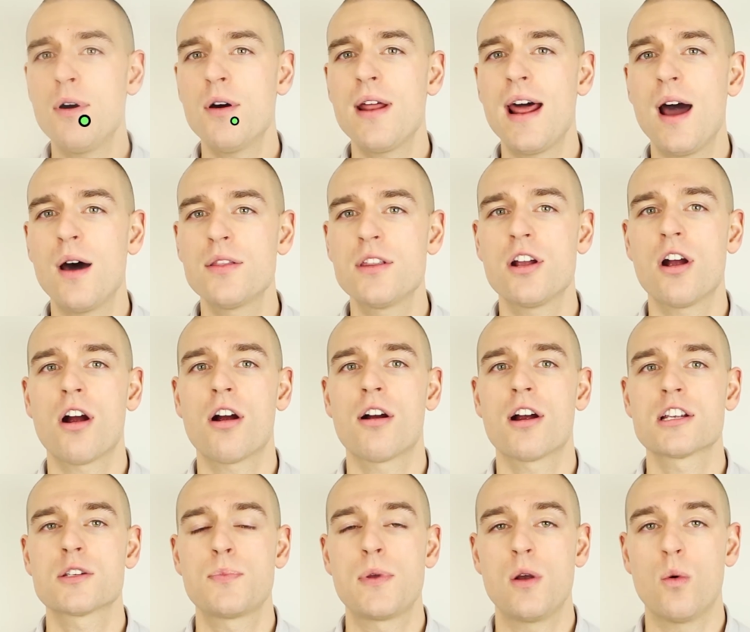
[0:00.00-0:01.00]
about how the
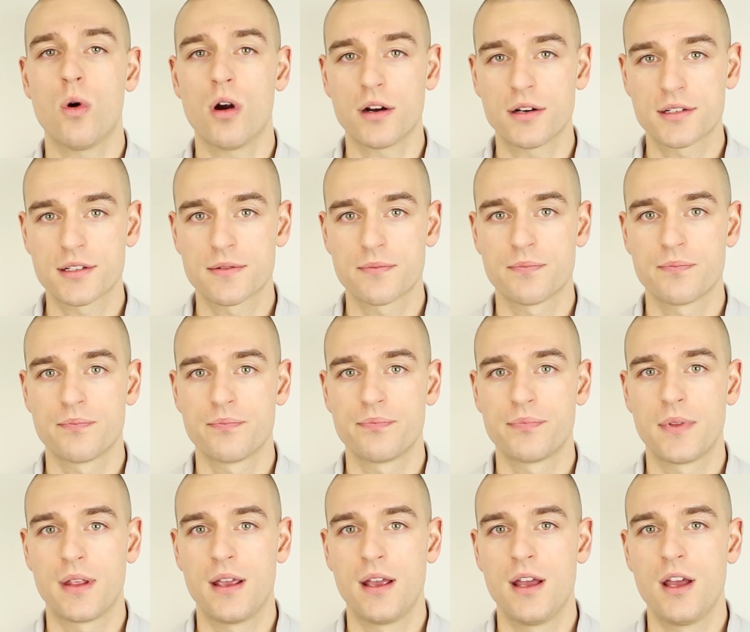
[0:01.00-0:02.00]
RRSP works.
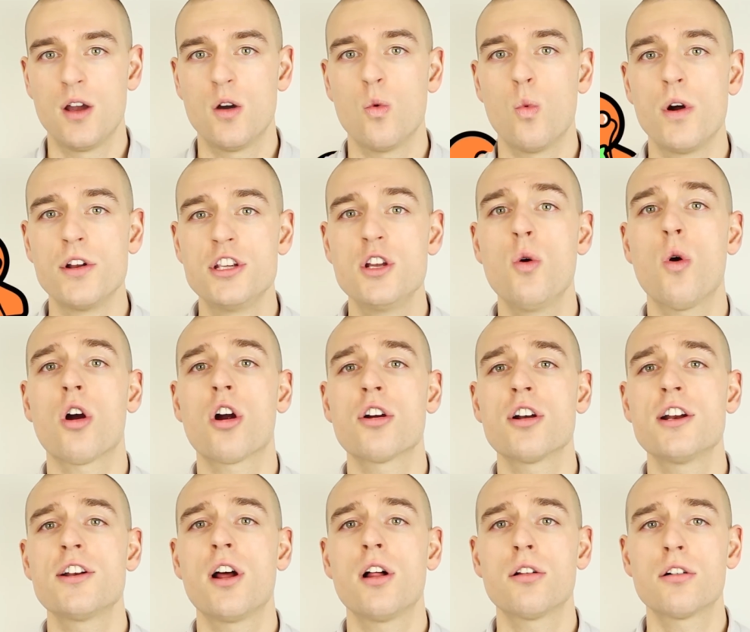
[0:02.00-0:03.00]
When you
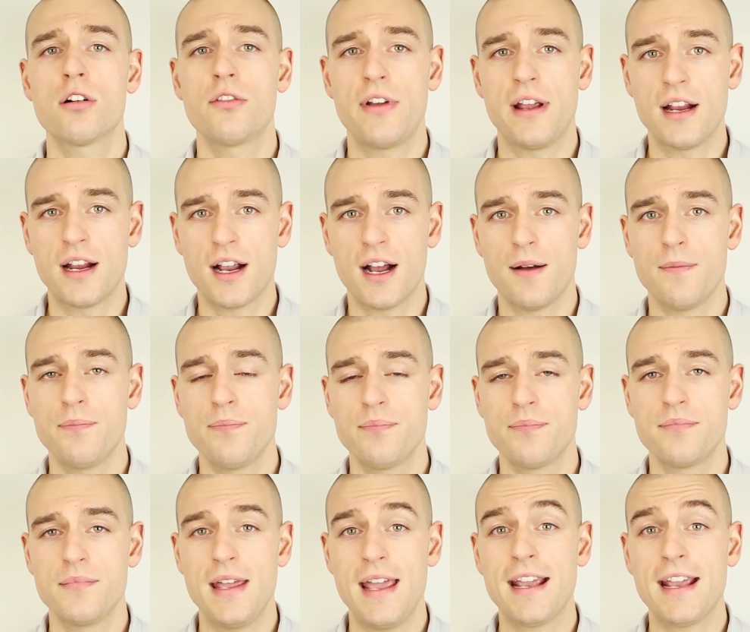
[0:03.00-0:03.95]
earn a dollar of income,